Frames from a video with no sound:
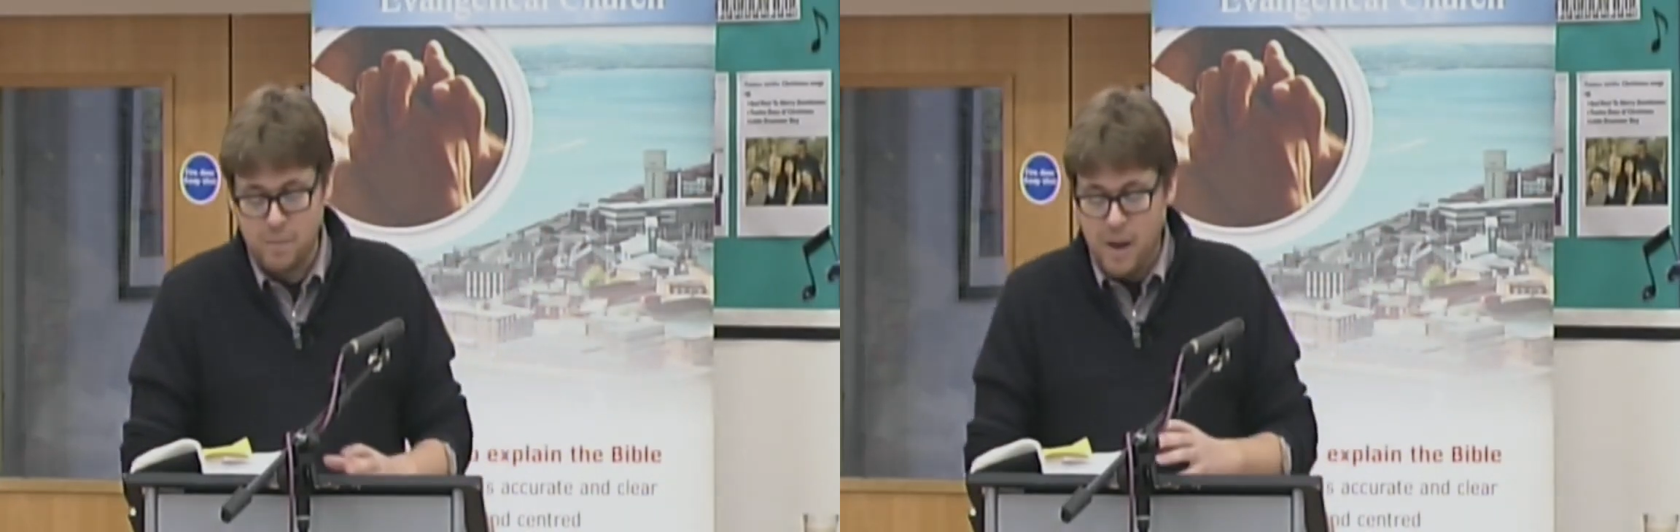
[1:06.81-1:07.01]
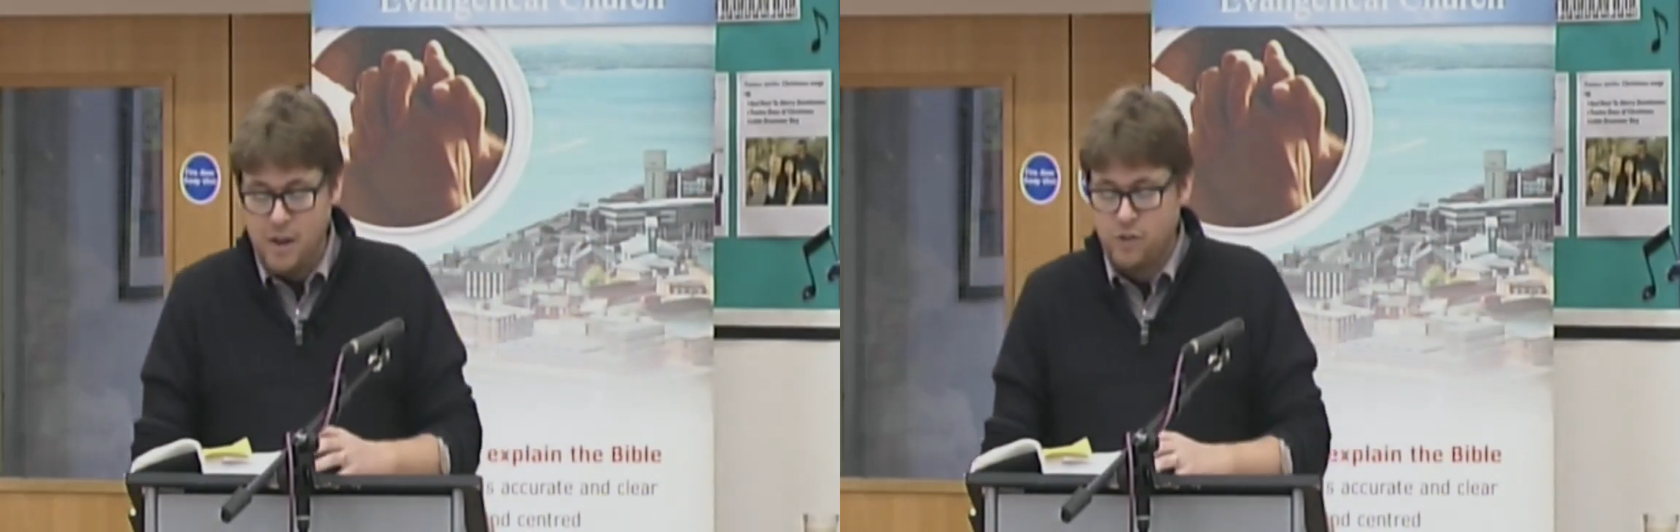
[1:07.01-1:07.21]

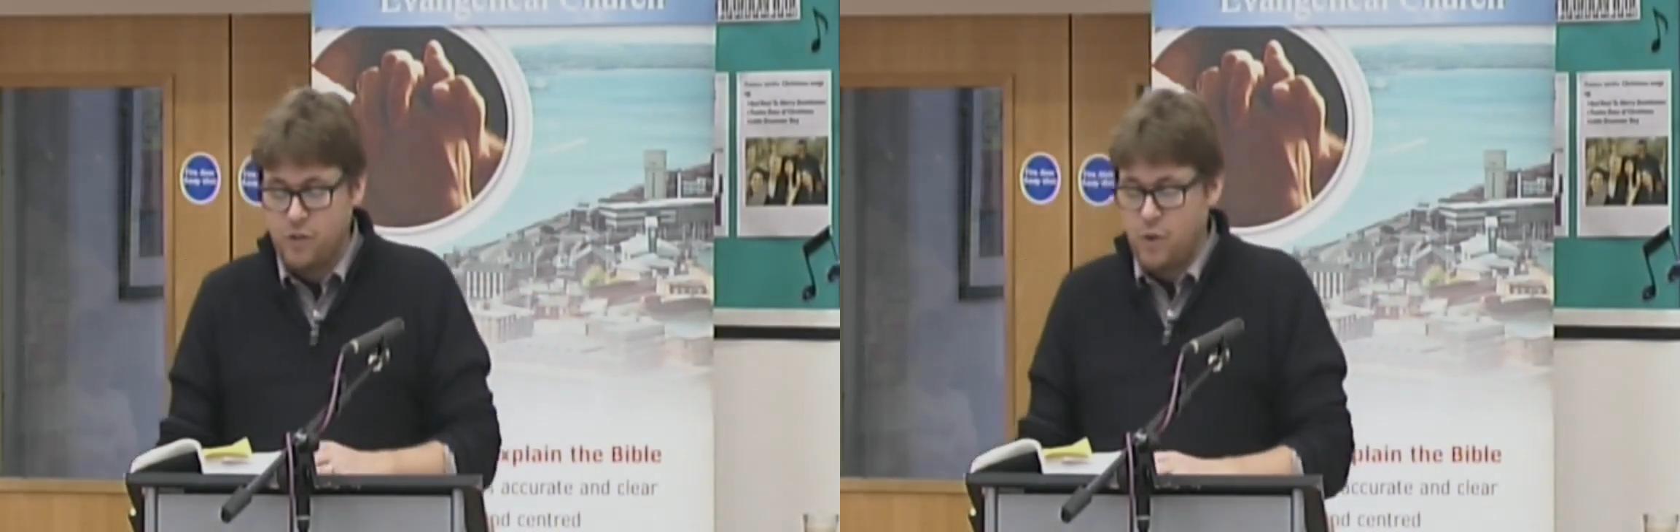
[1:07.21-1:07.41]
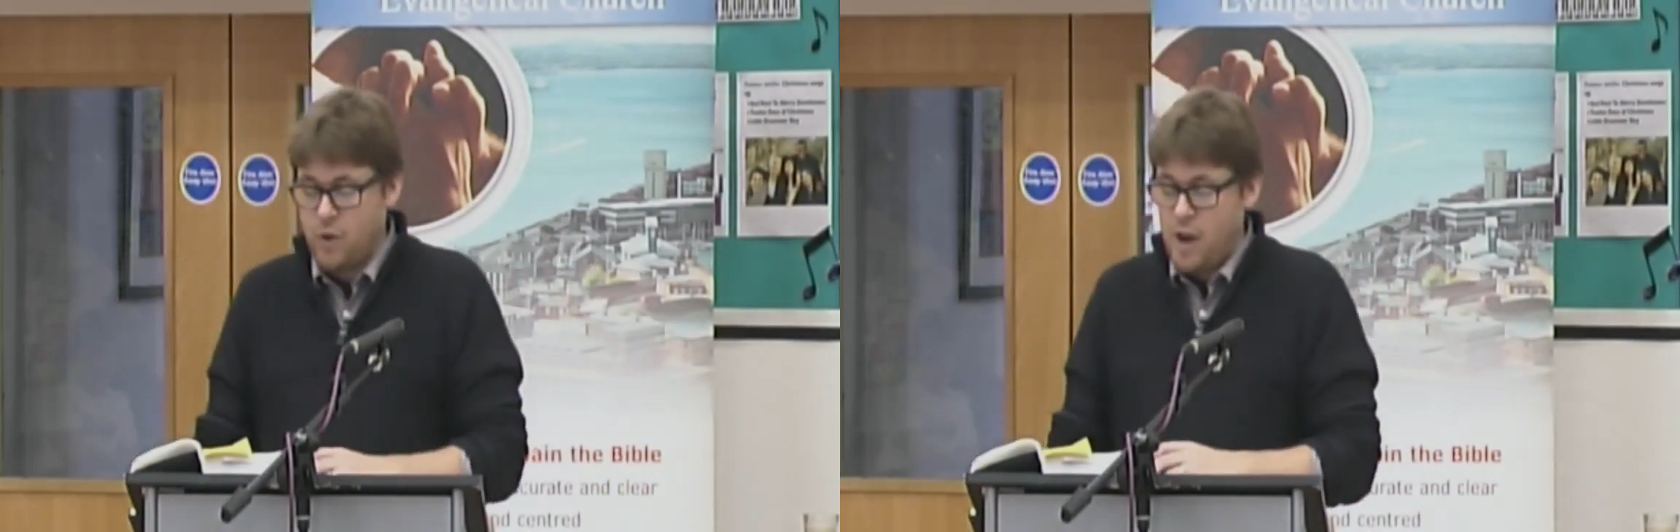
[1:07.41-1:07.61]
make
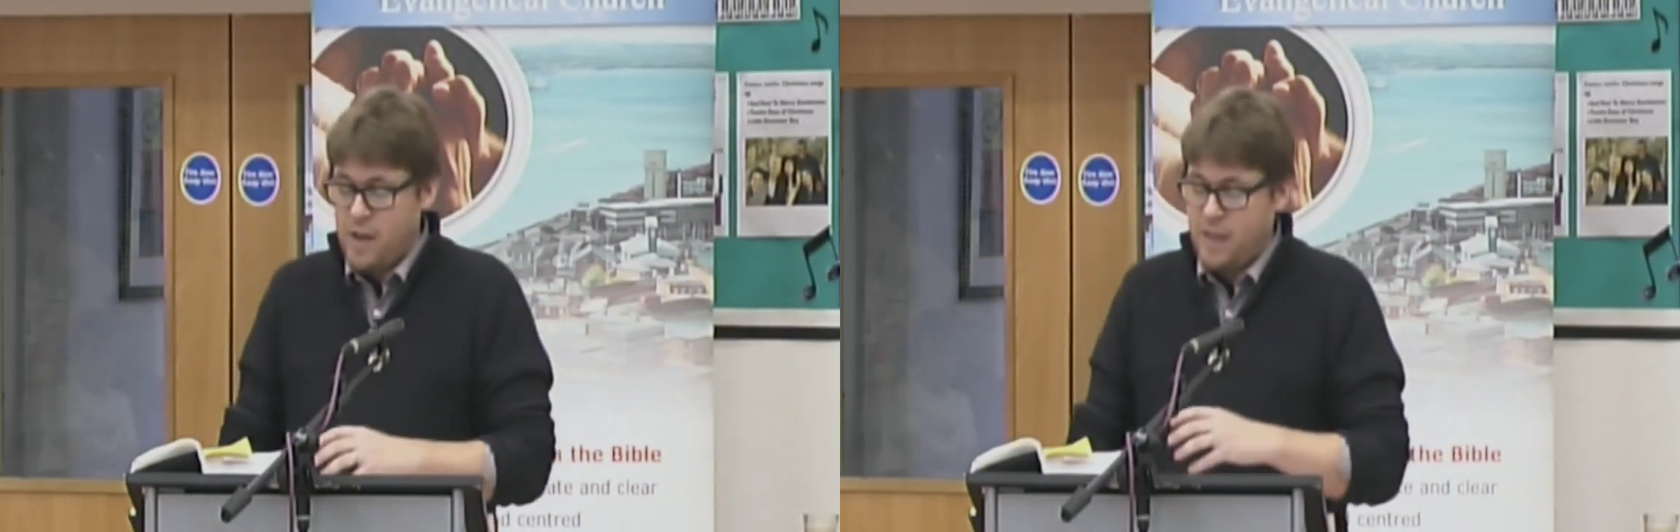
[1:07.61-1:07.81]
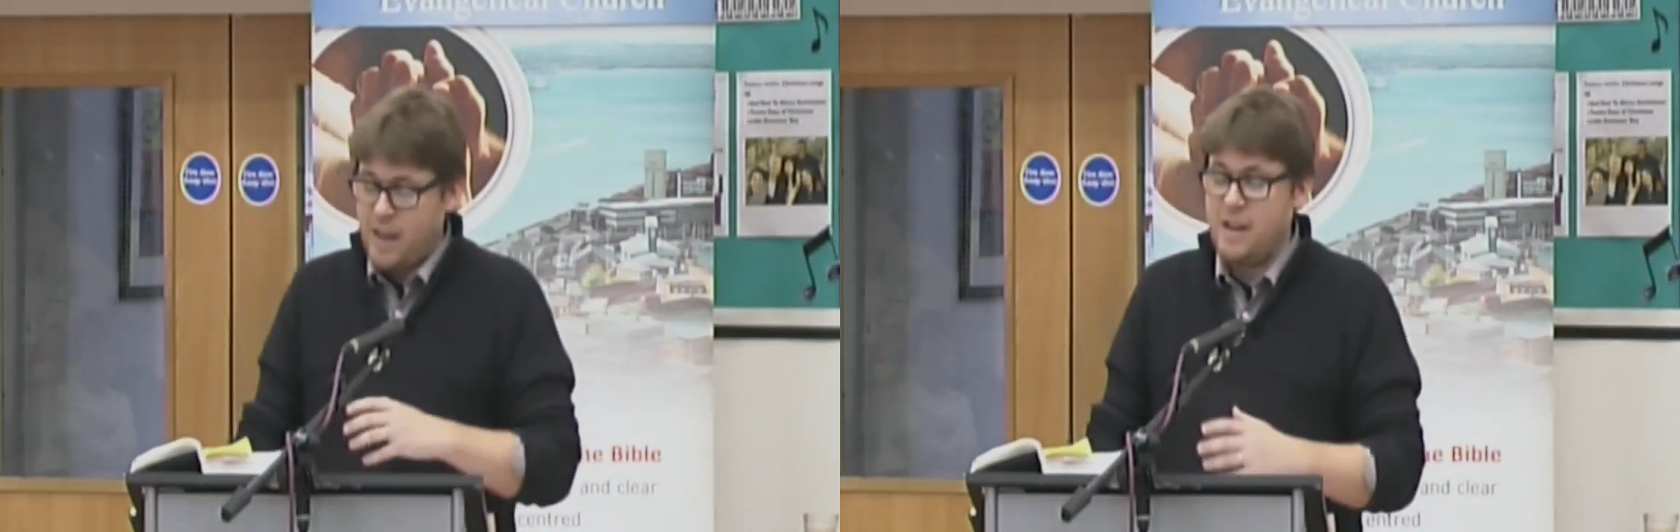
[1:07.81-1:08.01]
sure
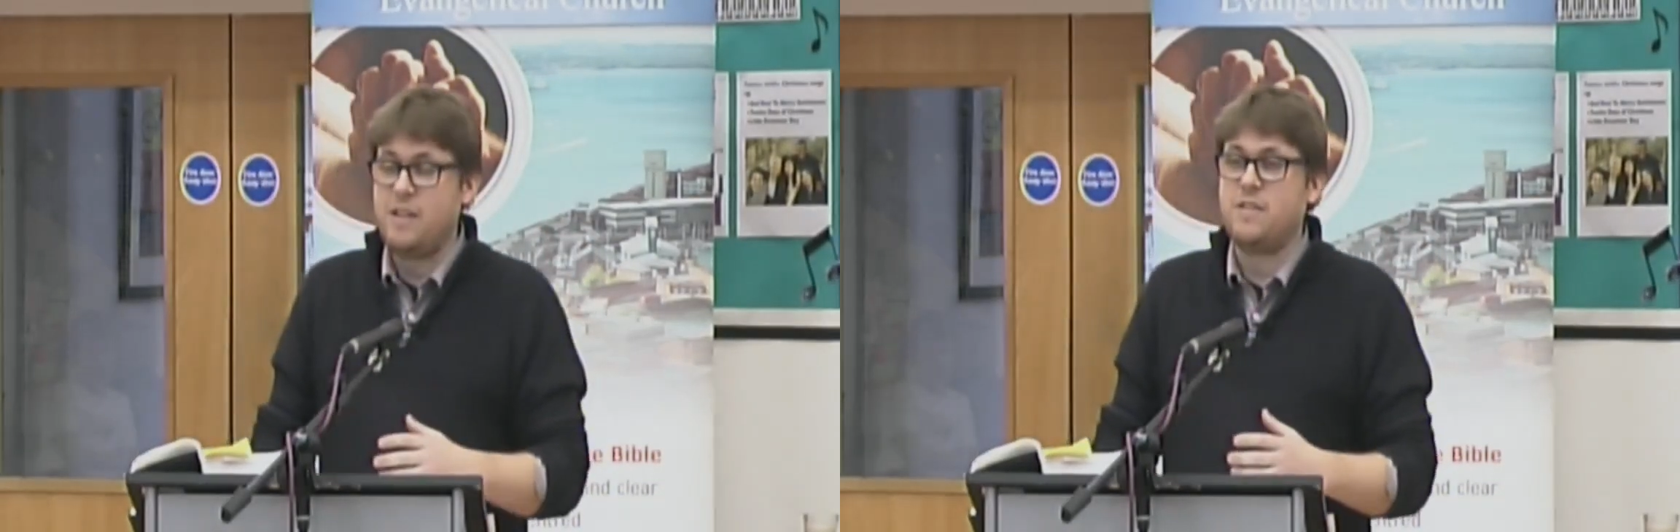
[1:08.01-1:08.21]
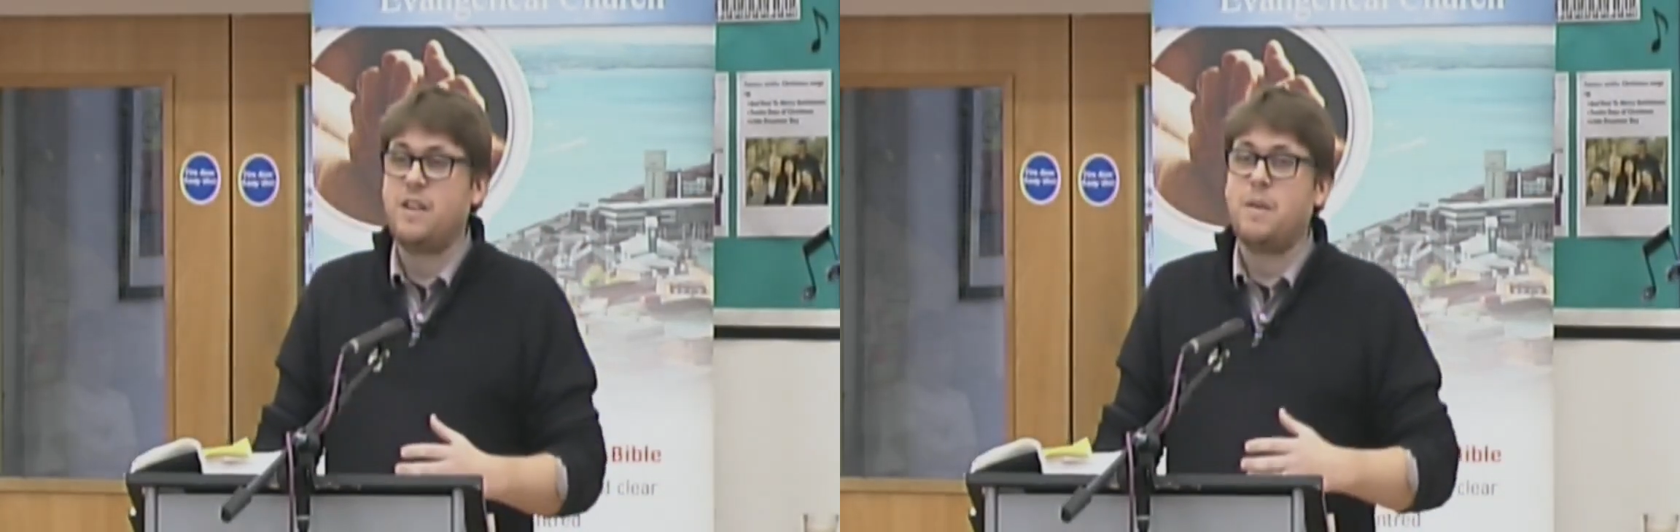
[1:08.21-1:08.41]
they're
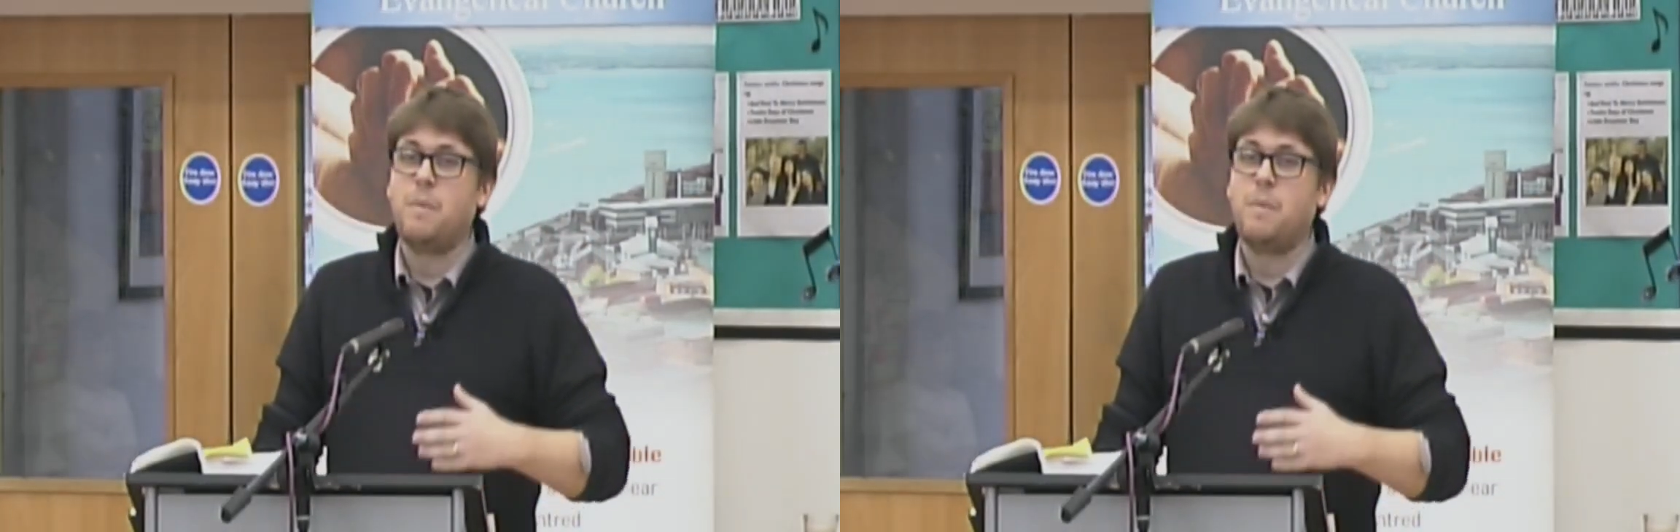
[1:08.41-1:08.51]
listening,